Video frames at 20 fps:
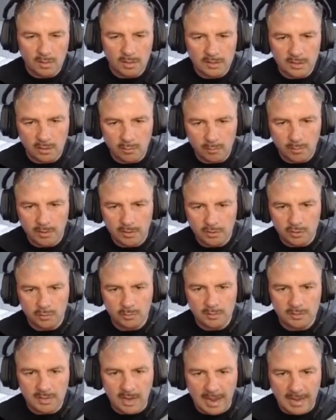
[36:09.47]
I don't want to do
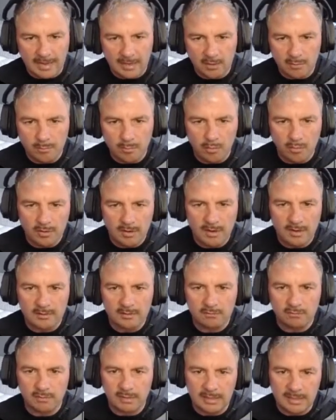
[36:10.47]
a diagonal border.
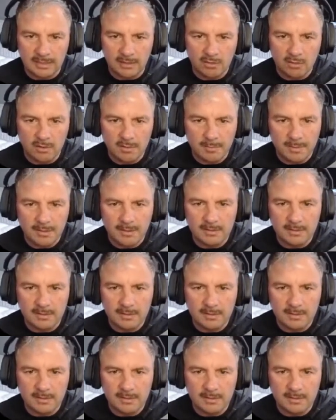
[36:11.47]
It's really annoying me,